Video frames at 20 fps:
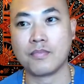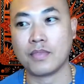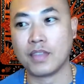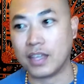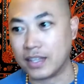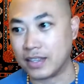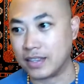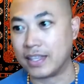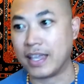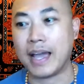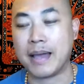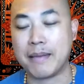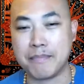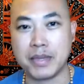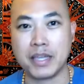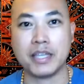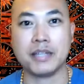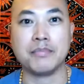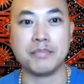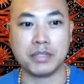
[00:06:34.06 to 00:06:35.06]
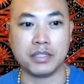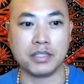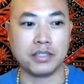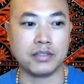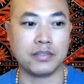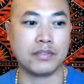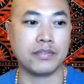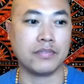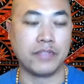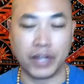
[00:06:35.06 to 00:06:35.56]
And that made
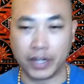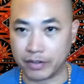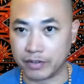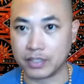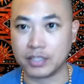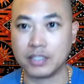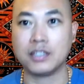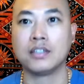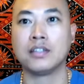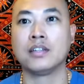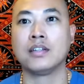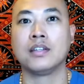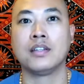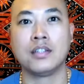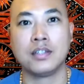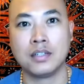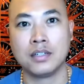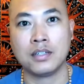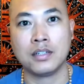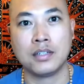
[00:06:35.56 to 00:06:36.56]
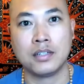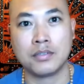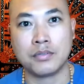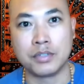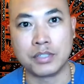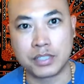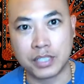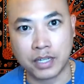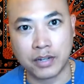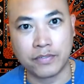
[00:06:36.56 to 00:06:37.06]
me very
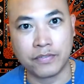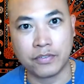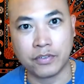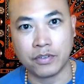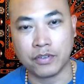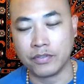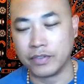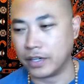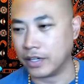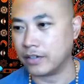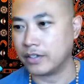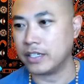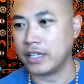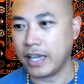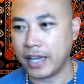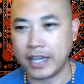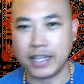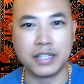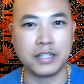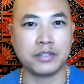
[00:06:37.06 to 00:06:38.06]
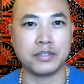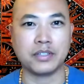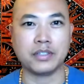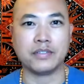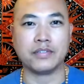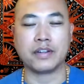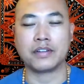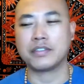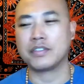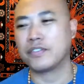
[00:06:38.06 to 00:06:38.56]
resentful, very angry,
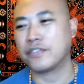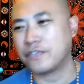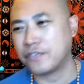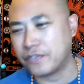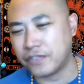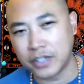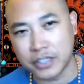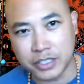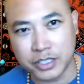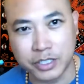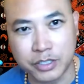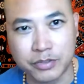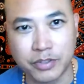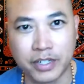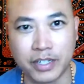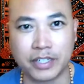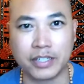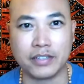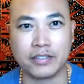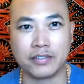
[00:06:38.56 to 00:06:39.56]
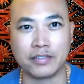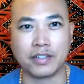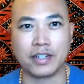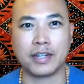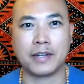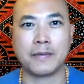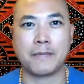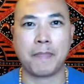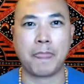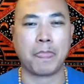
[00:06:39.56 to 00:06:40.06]
very frustrated,
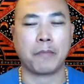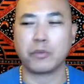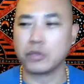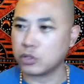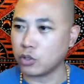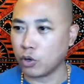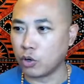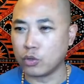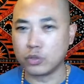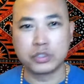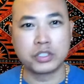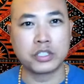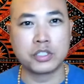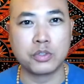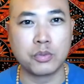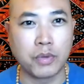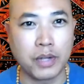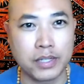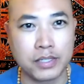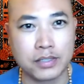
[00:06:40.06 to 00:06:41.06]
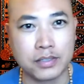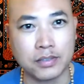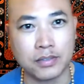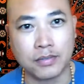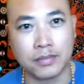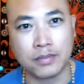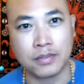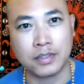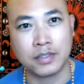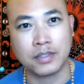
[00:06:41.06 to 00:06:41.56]
right? With the whole situation.
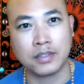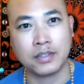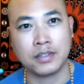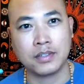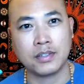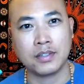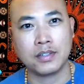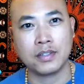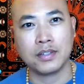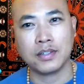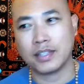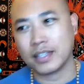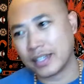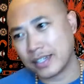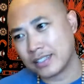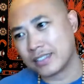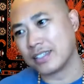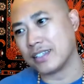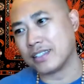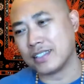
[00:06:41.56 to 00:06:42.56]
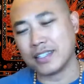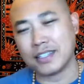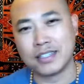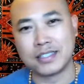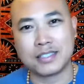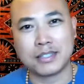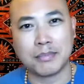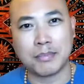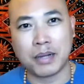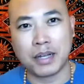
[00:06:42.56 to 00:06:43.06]
And like I said, the
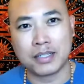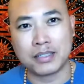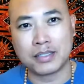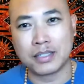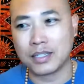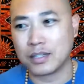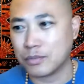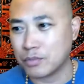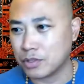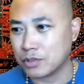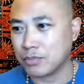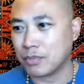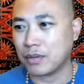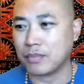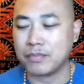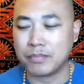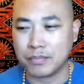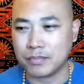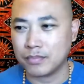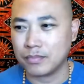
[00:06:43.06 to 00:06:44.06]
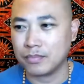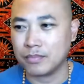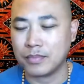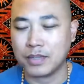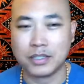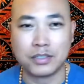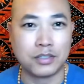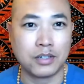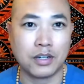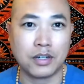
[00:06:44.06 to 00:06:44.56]
innocent bystander was
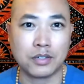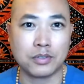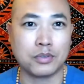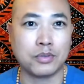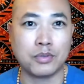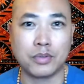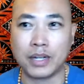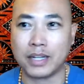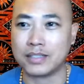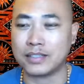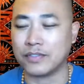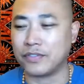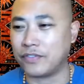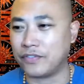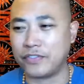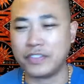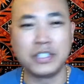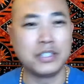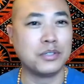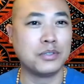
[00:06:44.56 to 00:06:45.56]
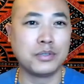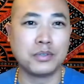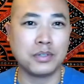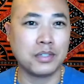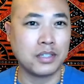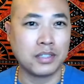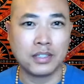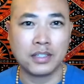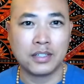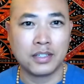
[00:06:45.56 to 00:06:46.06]
my daughter who had to feel
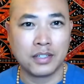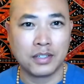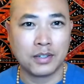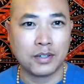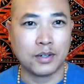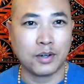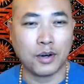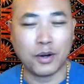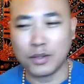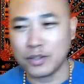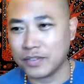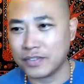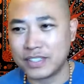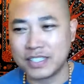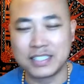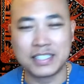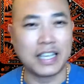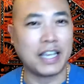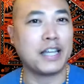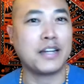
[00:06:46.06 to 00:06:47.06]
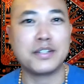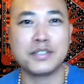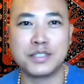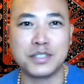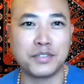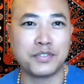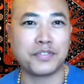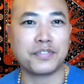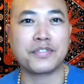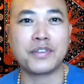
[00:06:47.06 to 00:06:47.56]
all of this
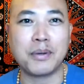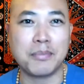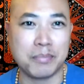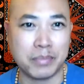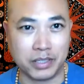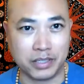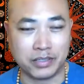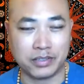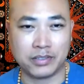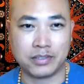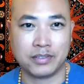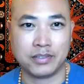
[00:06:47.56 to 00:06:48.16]
energy from me.